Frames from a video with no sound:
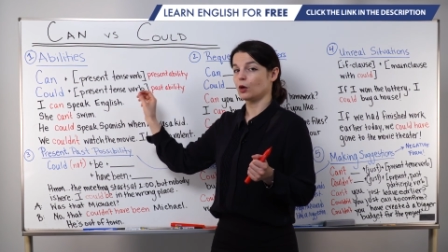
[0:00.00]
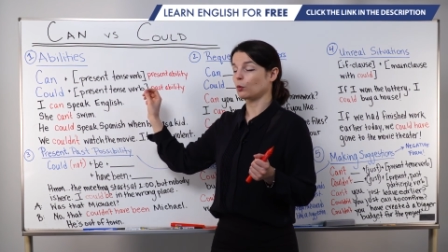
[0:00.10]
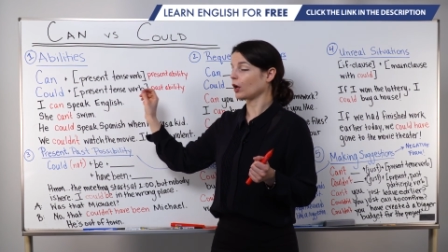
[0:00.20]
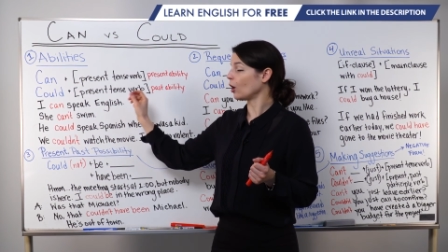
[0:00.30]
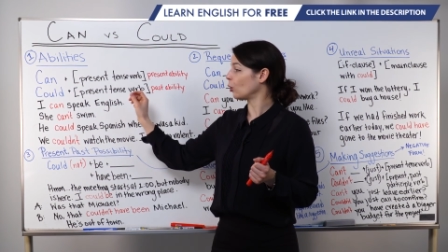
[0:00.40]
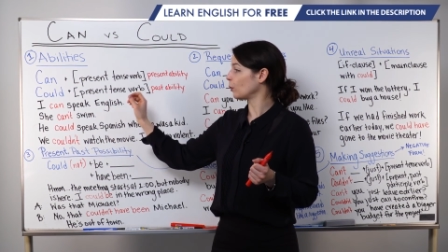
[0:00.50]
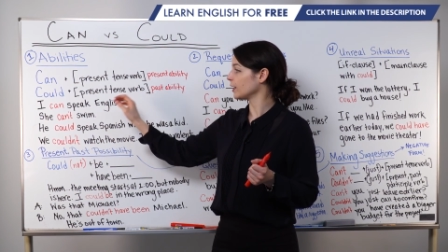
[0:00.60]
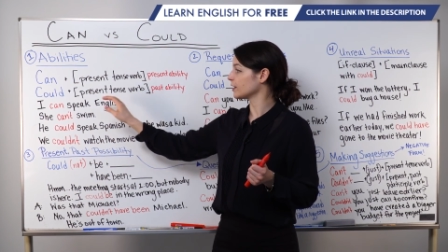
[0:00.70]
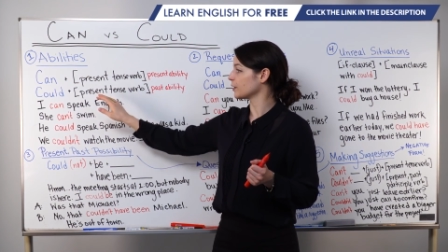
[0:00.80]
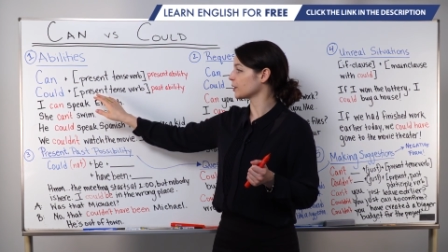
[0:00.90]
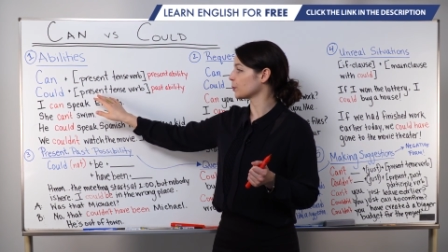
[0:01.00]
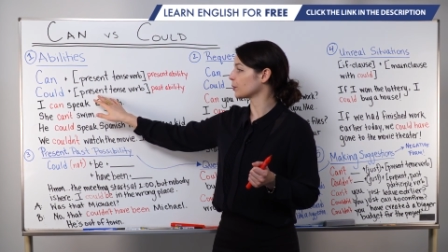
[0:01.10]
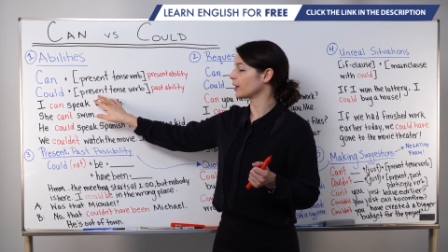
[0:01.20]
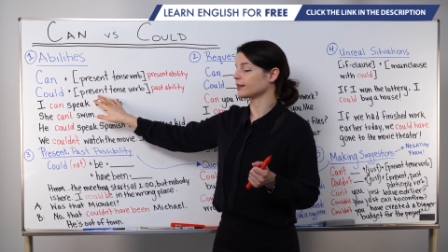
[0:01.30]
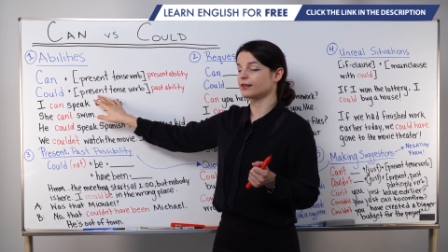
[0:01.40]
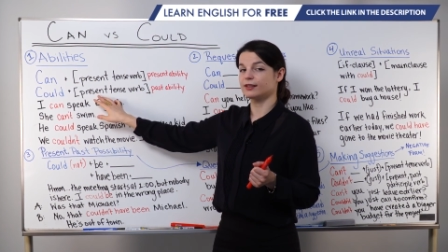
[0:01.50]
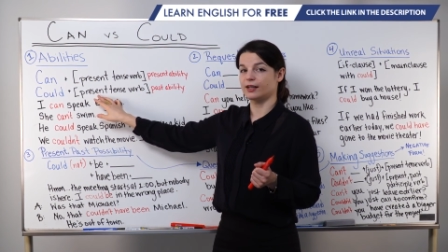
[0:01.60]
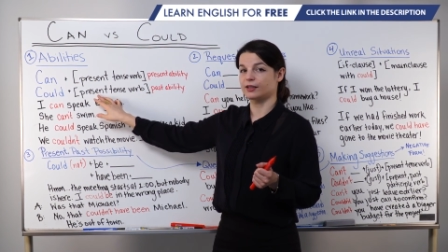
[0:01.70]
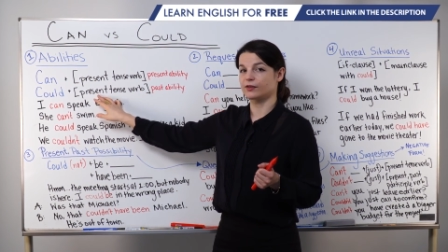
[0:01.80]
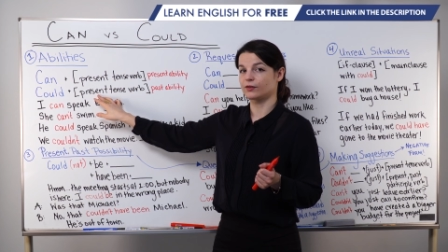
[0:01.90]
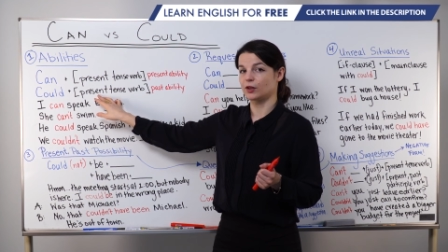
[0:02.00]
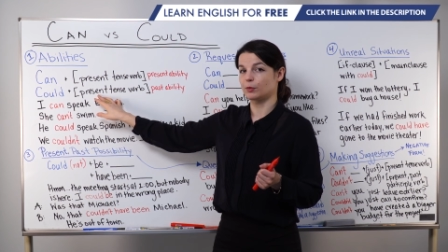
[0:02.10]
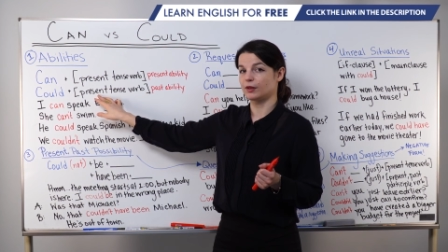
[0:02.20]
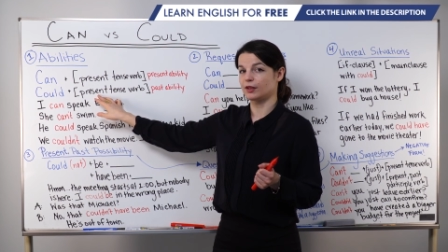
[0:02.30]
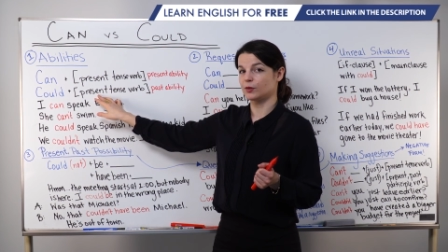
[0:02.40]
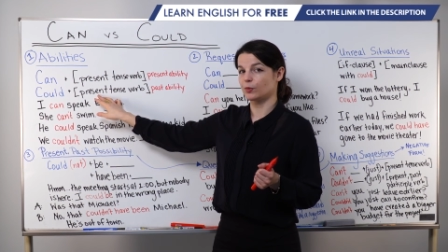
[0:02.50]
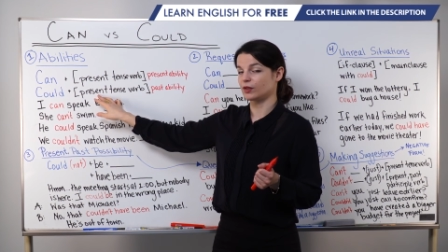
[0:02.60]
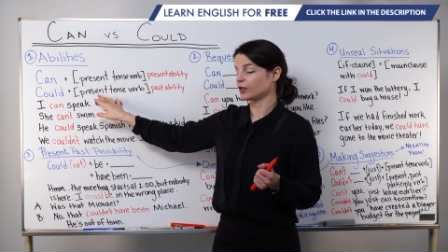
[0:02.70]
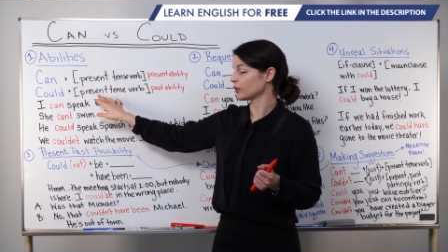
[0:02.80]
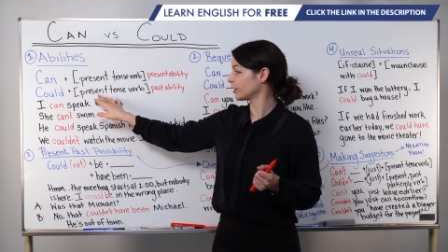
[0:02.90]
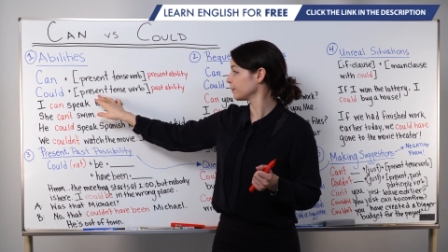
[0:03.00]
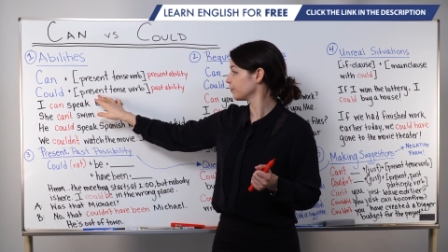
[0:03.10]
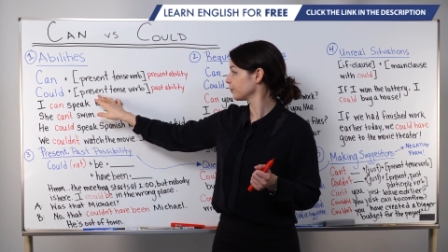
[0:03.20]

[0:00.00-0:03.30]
We always use a present tense verb in this position.